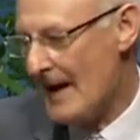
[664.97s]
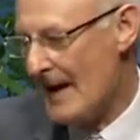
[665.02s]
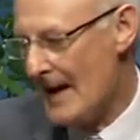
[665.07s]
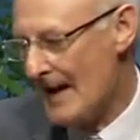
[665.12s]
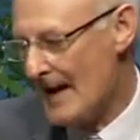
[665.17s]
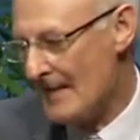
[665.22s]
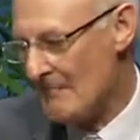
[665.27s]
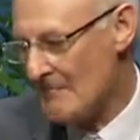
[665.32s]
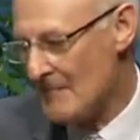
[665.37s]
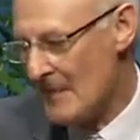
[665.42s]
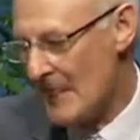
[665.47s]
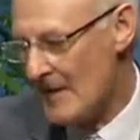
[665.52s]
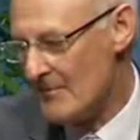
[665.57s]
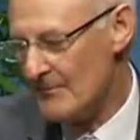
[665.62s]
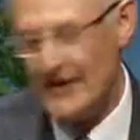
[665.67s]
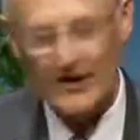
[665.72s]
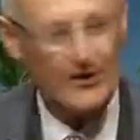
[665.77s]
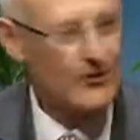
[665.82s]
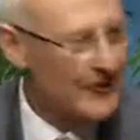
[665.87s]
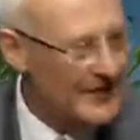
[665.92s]

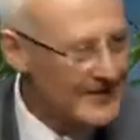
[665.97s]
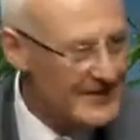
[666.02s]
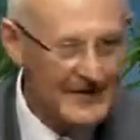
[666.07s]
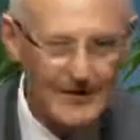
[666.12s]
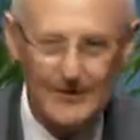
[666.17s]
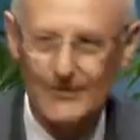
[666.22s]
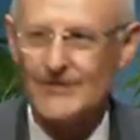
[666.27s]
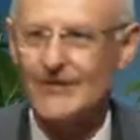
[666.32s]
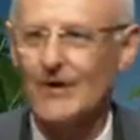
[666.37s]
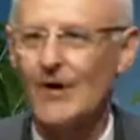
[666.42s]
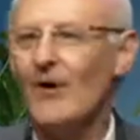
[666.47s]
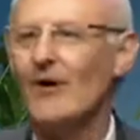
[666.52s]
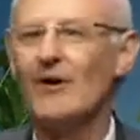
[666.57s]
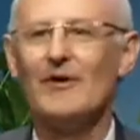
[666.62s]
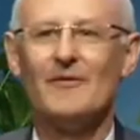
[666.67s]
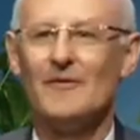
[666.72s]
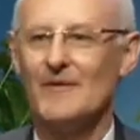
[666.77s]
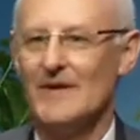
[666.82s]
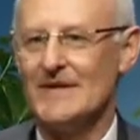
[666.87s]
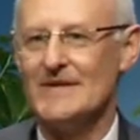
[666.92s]
But critical to
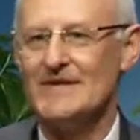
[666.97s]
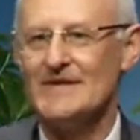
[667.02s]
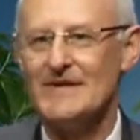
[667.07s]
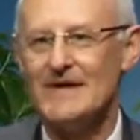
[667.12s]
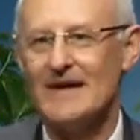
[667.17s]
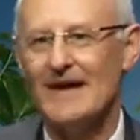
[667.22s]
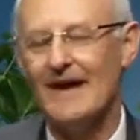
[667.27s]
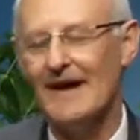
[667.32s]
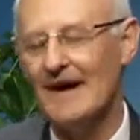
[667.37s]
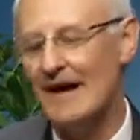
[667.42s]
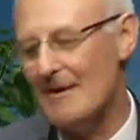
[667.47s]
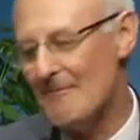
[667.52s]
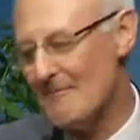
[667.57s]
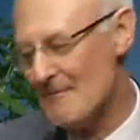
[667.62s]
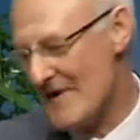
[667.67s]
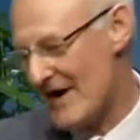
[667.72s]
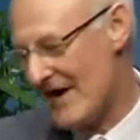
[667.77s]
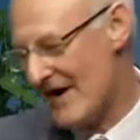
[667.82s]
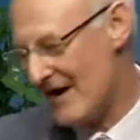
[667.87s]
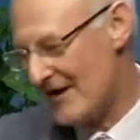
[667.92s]
all of this
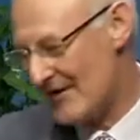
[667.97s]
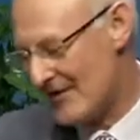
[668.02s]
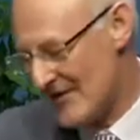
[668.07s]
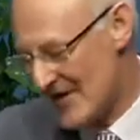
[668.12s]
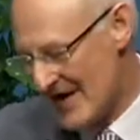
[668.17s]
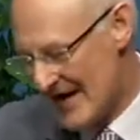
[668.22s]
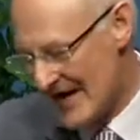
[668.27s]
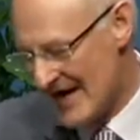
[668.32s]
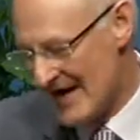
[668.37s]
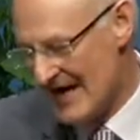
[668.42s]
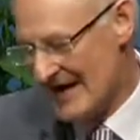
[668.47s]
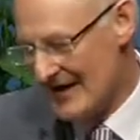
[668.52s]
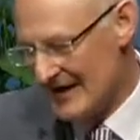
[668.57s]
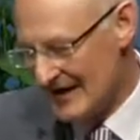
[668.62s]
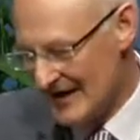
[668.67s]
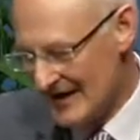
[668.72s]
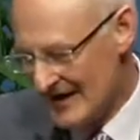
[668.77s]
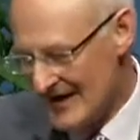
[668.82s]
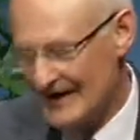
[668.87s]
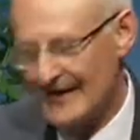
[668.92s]
are the
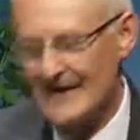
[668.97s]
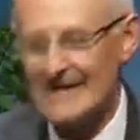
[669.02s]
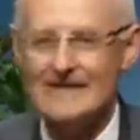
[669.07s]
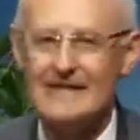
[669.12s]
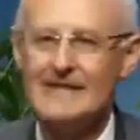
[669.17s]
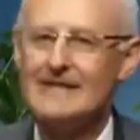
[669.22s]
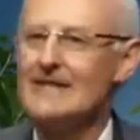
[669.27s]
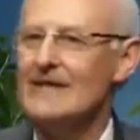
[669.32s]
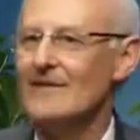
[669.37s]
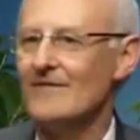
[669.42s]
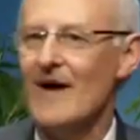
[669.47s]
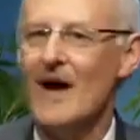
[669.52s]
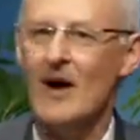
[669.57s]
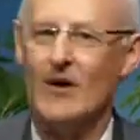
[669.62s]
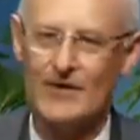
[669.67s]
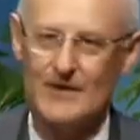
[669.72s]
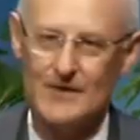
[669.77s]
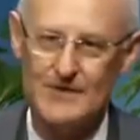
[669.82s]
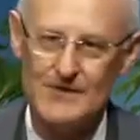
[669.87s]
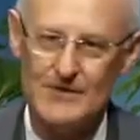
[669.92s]
elasticity
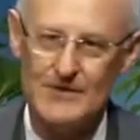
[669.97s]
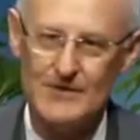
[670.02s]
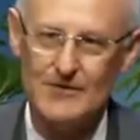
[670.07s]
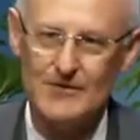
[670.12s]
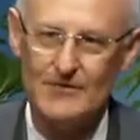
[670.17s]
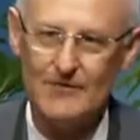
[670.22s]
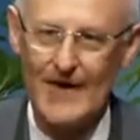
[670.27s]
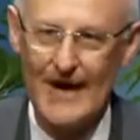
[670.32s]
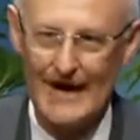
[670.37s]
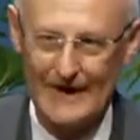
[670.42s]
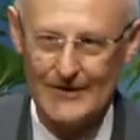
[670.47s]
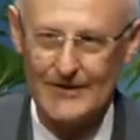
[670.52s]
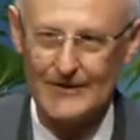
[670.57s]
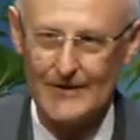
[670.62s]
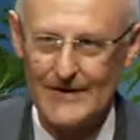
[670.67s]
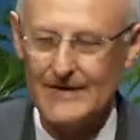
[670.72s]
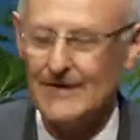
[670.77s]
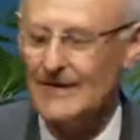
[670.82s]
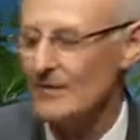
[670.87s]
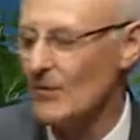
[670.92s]
values that you
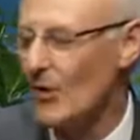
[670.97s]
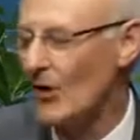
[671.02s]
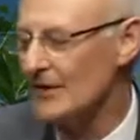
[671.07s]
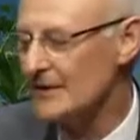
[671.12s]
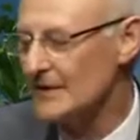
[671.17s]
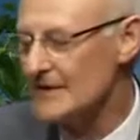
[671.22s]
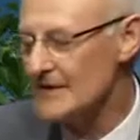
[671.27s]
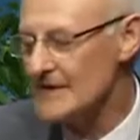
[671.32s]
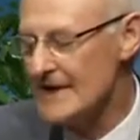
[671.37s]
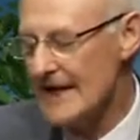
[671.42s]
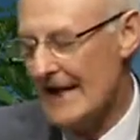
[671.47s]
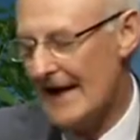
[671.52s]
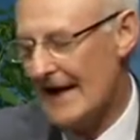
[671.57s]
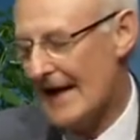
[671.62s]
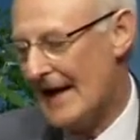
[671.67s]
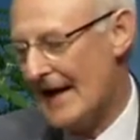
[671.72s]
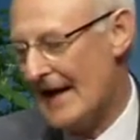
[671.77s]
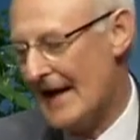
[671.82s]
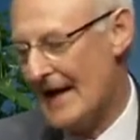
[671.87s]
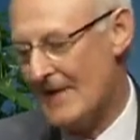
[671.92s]
factor into the models.
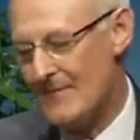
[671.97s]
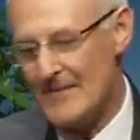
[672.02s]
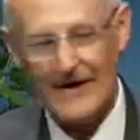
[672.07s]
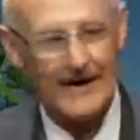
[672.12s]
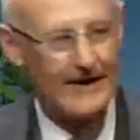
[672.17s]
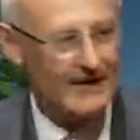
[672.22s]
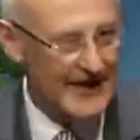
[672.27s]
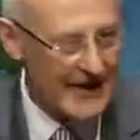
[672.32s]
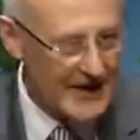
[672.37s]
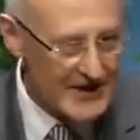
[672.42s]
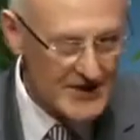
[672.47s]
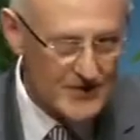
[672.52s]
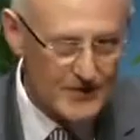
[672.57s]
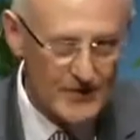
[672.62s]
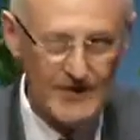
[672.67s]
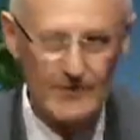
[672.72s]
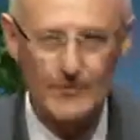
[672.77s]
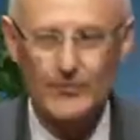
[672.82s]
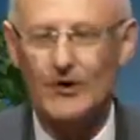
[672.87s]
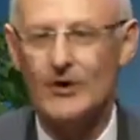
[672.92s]
In
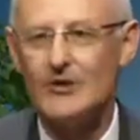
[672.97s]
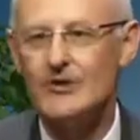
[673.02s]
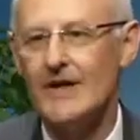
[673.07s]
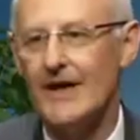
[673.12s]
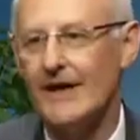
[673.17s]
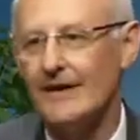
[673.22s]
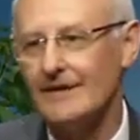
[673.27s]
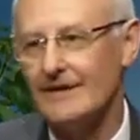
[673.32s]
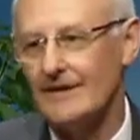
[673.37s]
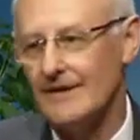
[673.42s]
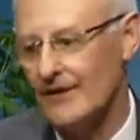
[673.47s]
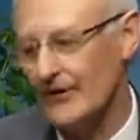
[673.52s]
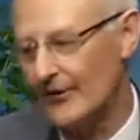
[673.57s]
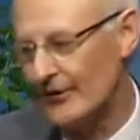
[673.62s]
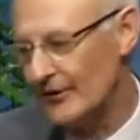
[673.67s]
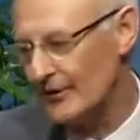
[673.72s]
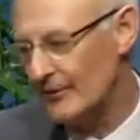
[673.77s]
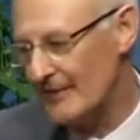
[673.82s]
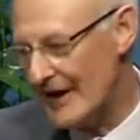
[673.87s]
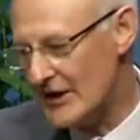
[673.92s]
connection with the project that
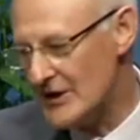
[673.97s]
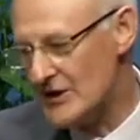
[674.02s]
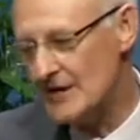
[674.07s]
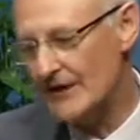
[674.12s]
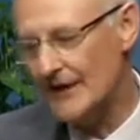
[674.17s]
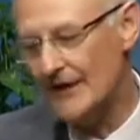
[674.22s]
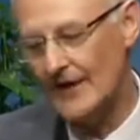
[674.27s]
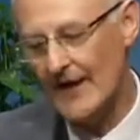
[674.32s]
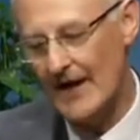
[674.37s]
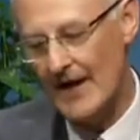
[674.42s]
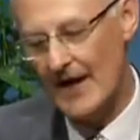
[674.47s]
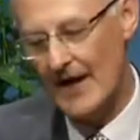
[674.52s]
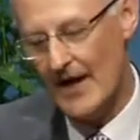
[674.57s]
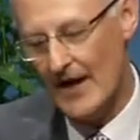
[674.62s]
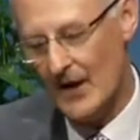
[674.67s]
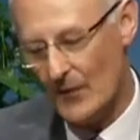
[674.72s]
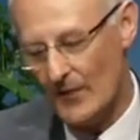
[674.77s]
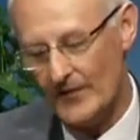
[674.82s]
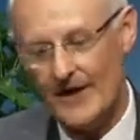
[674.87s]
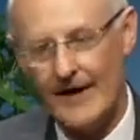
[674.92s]
Jirka mentioned,
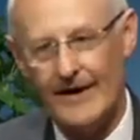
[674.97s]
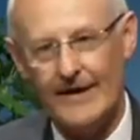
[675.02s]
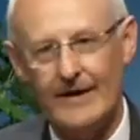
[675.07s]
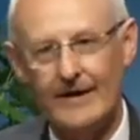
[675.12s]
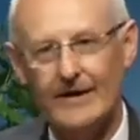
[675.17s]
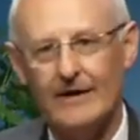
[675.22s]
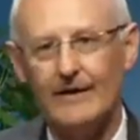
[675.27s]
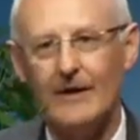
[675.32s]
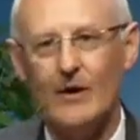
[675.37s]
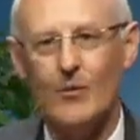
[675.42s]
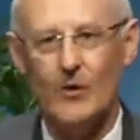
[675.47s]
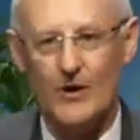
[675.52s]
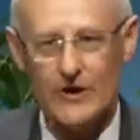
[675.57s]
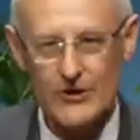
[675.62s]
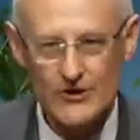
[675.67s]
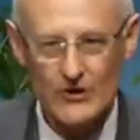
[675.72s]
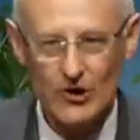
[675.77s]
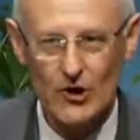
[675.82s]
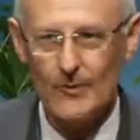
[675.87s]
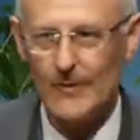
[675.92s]
we ran a
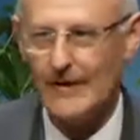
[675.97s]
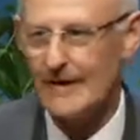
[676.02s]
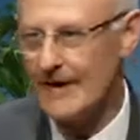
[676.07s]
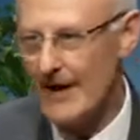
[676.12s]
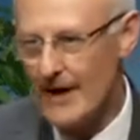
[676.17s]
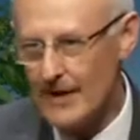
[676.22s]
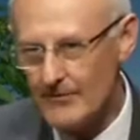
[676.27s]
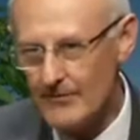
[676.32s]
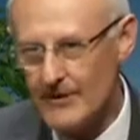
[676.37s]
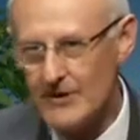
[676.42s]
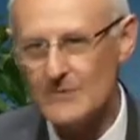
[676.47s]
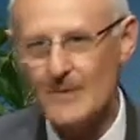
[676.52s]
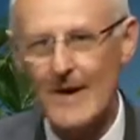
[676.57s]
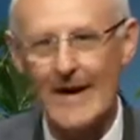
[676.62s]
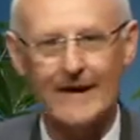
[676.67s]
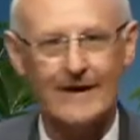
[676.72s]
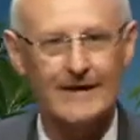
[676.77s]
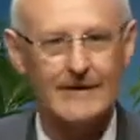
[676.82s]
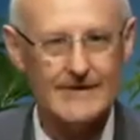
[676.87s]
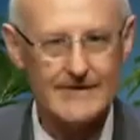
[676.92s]
workshop in Cambridge
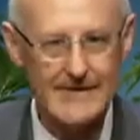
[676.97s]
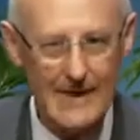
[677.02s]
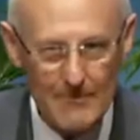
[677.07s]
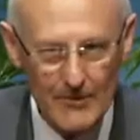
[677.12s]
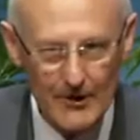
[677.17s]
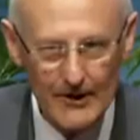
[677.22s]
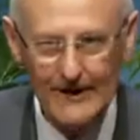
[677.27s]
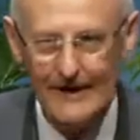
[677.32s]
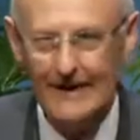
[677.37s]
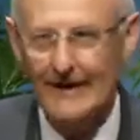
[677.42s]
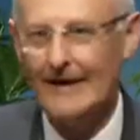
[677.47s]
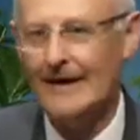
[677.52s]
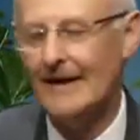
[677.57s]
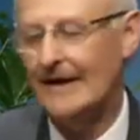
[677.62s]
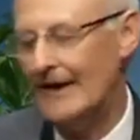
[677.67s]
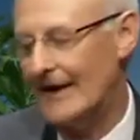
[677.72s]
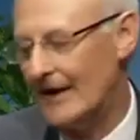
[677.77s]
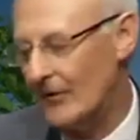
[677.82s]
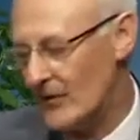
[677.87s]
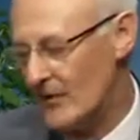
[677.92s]
back in December
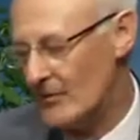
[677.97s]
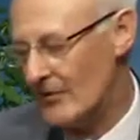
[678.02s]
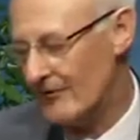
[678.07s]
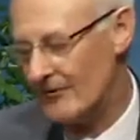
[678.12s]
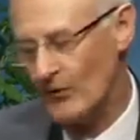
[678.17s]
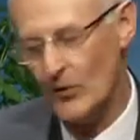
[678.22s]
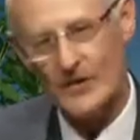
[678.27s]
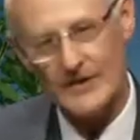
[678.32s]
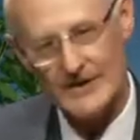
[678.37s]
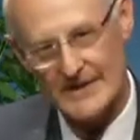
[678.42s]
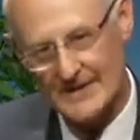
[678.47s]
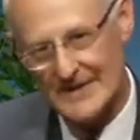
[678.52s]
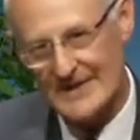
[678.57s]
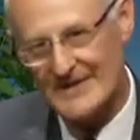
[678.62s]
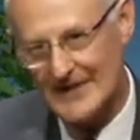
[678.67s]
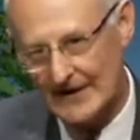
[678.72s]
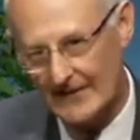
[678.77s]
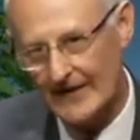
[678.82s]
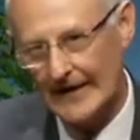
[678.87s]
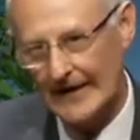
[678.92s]
where we focused
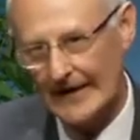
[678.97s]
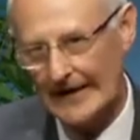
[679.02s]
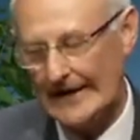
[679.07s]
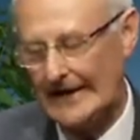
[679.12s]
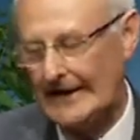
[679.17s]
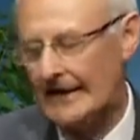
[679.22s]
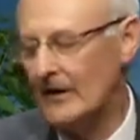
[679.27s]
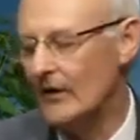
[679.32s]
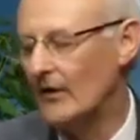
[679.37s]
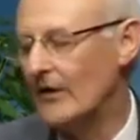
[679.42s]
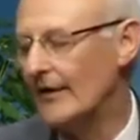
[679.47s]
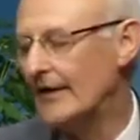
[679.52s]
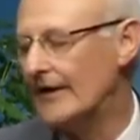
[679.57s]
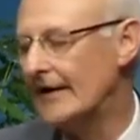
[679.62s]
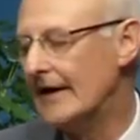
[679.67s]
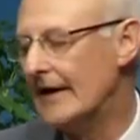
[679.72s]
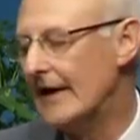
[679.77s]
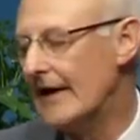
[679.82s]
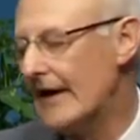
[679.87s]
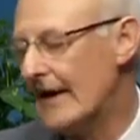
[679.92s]
specifically
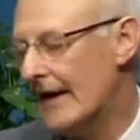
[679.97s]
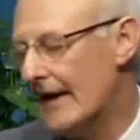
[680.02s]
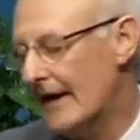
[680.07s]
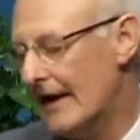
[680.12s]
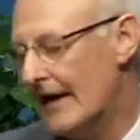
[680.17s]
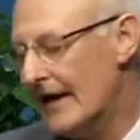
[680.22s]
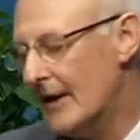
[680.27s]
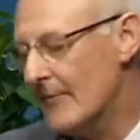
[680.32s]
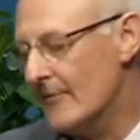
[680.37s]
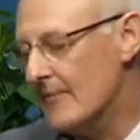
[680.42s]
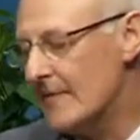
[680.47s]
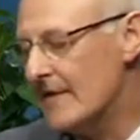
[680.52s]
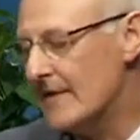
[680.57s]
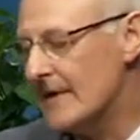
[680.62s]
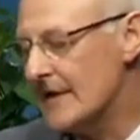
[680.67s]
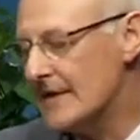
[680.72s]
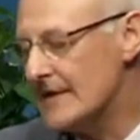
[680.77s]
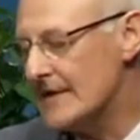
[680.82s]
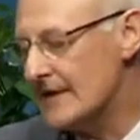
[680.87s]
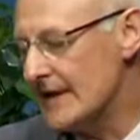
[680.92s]
on
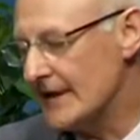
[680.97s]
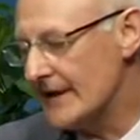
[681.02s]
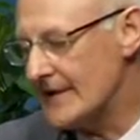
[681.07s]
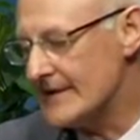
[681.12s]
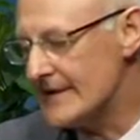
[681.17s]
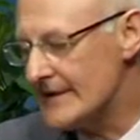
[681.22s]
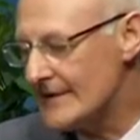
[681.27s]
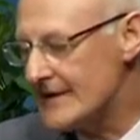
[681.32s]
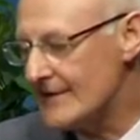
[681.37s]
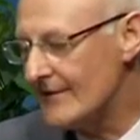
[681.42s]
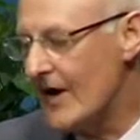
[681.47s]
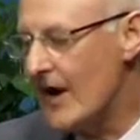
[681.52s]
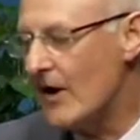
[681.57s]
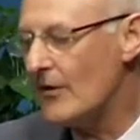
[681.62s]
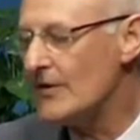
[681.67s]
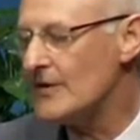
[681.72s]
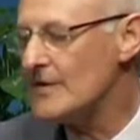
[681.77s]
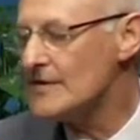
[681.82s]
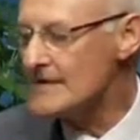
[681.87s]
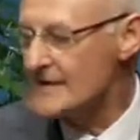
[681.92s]
these elasticity
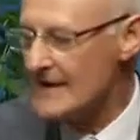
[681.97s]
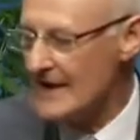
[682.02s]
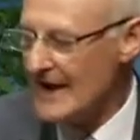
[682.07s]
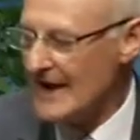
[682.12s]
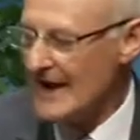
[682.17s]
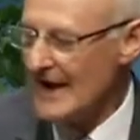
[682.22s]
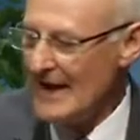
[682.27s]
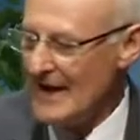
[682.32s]
values.